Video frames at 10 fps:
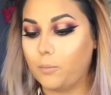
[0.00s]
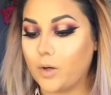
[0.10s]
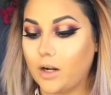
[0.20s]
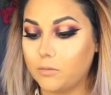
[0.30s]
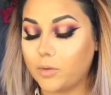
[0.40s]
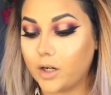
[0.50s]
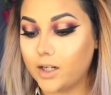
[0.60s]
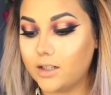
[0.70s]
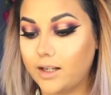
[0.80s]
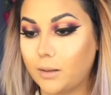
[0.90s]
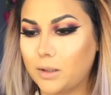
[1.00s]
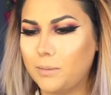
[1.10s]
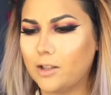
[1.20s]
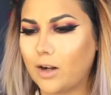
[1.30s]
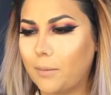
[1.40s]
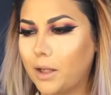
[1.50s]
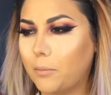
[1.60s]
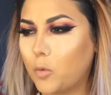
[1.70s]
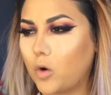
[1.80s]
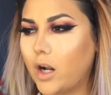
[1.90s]
brown part, and I'm going to be
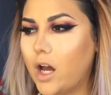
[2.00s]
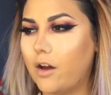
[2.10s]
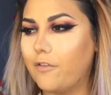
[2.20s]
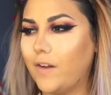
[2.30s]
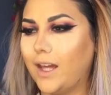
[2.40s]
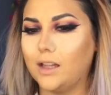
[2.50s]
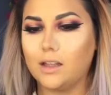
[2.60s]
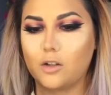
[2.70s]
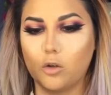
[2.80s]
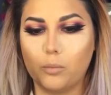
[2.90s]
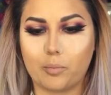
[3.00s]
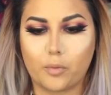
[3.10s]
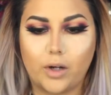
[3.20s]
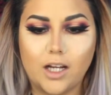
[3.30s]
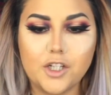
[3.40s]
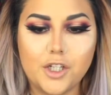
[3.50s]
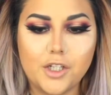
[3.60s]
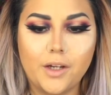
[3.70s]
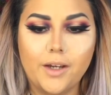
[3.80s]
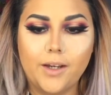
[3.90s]
grabbing more of a little brush.